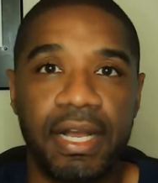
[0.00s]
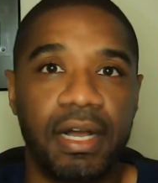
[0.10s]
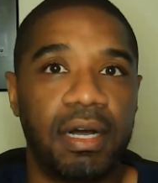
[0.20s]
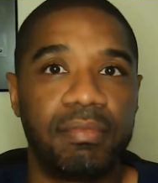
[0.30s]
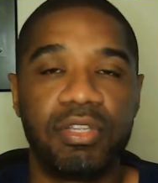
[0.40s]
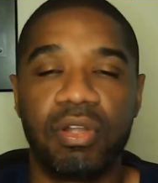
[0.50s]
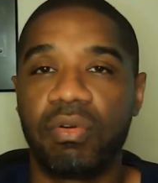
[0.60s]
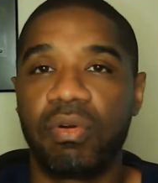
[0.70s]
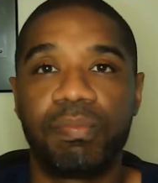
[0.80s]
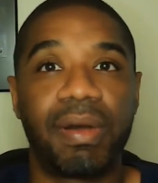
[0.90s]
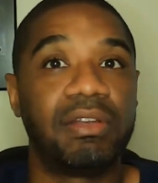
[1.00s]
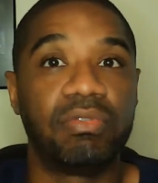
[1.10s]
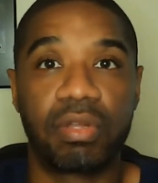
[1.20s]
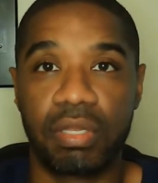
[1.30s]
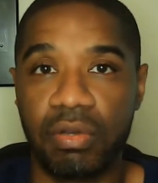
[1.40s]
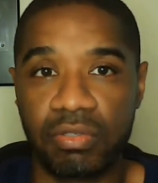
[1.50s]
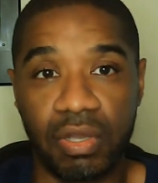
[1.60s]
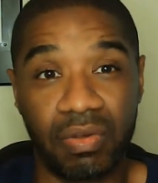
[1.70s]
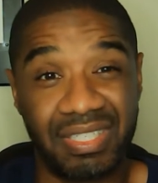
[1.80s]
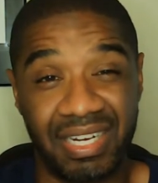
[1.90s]
buy new clothes,
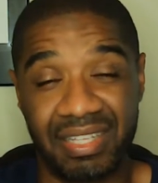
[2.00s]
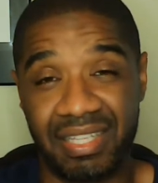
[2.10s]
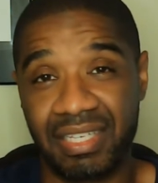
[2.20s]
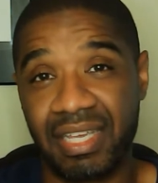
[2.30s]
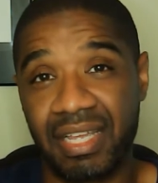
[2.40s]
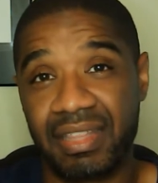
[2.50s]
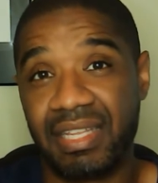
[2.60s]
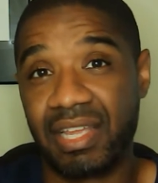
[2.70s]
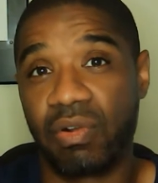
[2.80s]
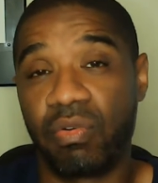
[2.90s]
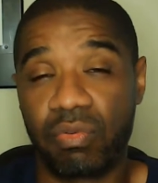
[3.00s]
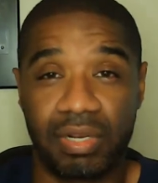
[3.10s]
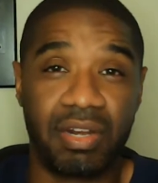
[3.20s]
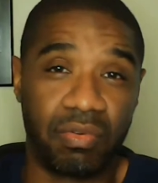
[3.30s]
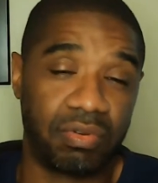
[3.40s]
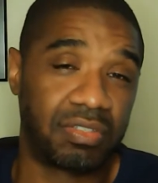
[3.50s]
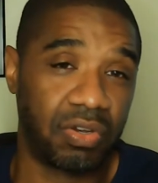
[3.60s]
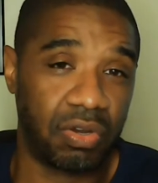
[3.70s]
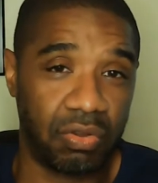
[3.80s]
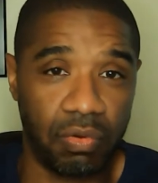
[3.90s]
all these kind of things that they don't in
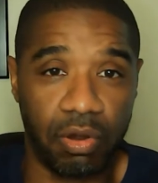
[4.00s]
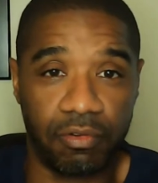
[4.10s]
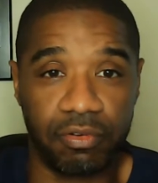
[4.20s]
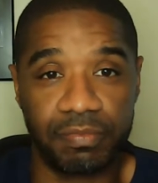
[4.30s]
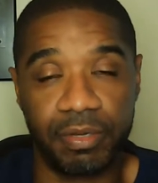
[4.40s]
turn go to work for us.